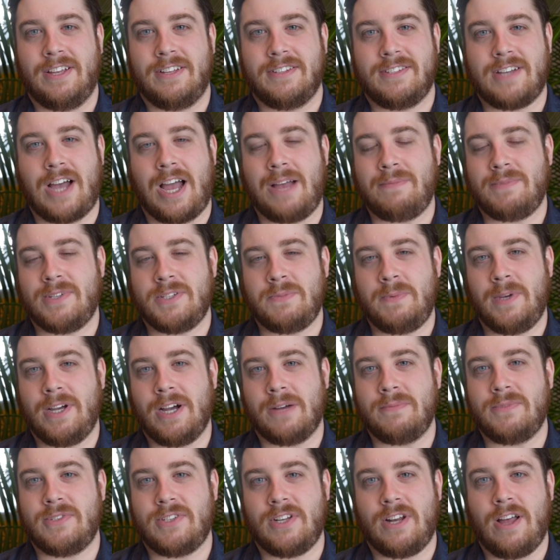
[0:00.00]
Times has
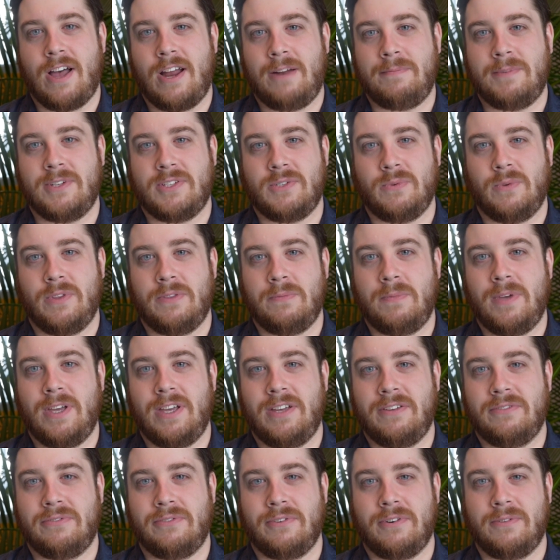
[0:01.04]
become synonymous with
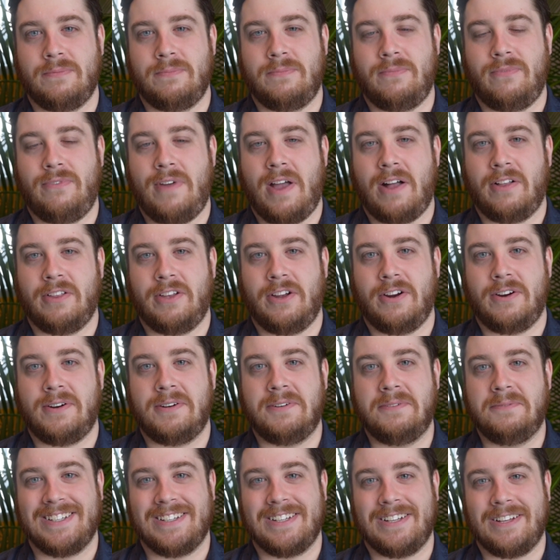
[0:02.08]
me for failure.
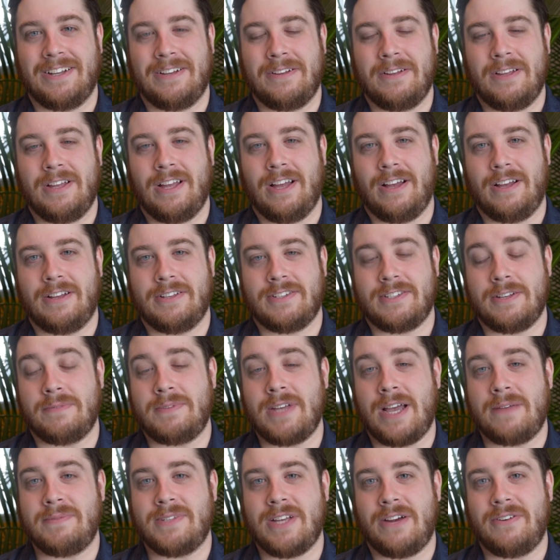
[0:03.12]

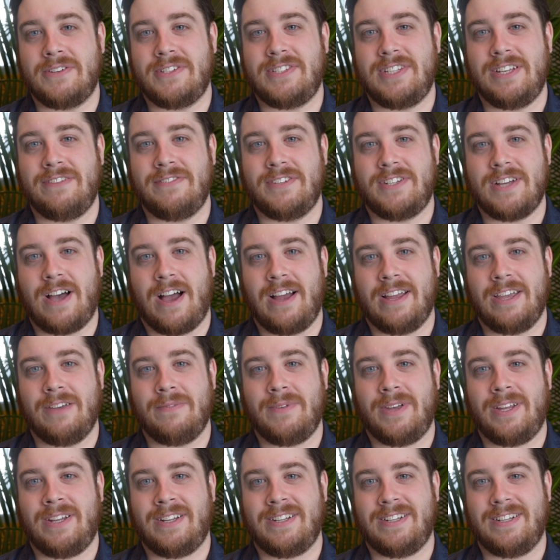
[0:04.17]
Sometimes I receive a
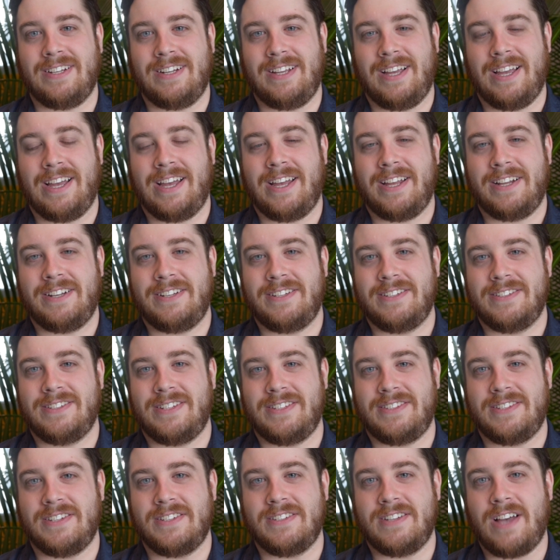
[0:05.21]
document and
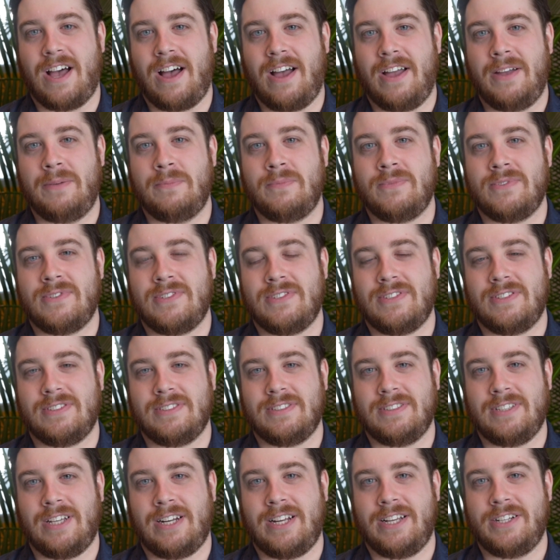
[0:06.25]
it's in Times,
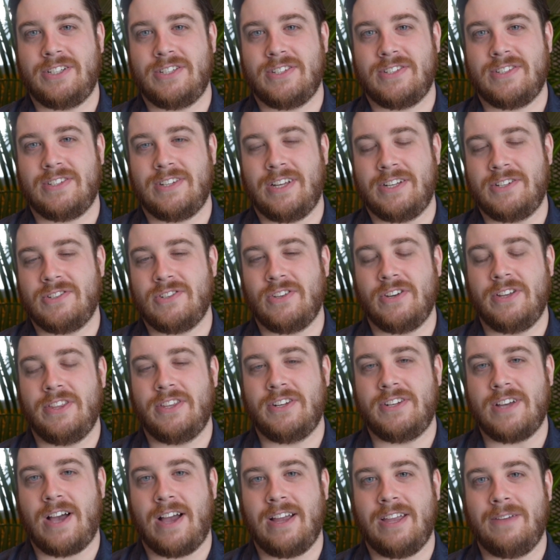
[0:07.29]
and I just look at the
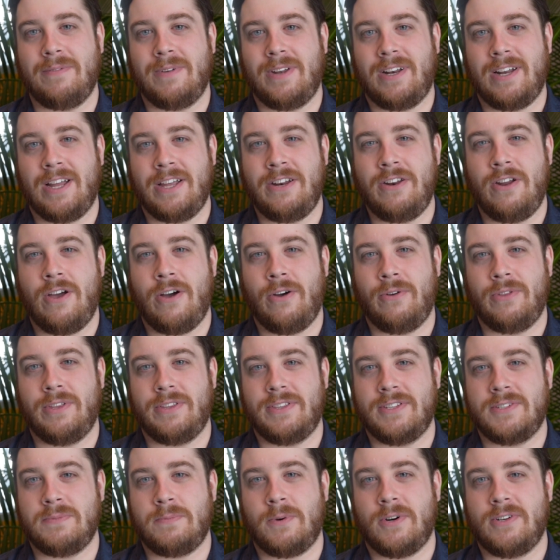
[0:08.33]
document and I know
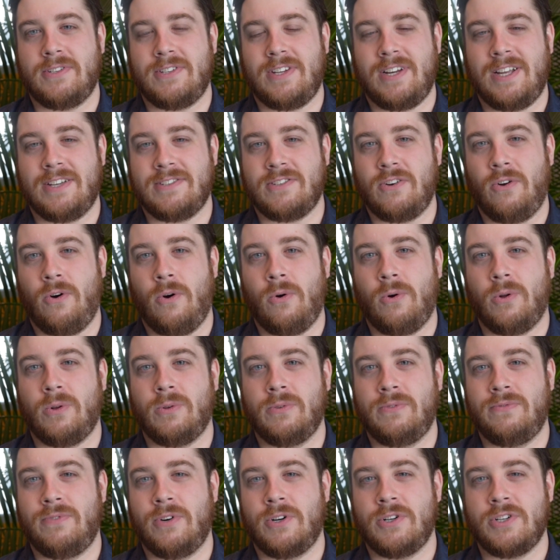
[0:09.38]
that this person has an
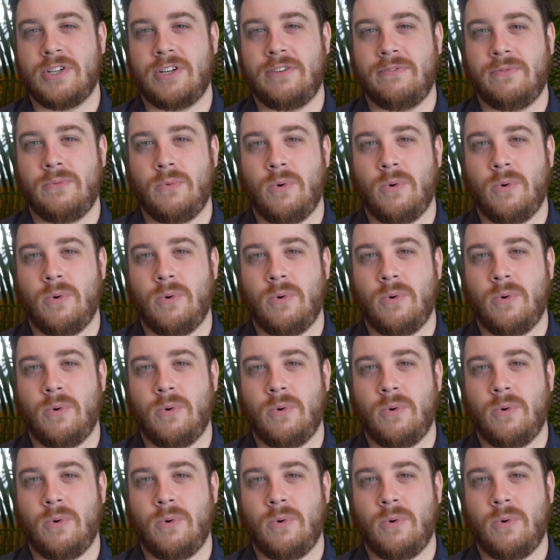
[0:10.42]
old version of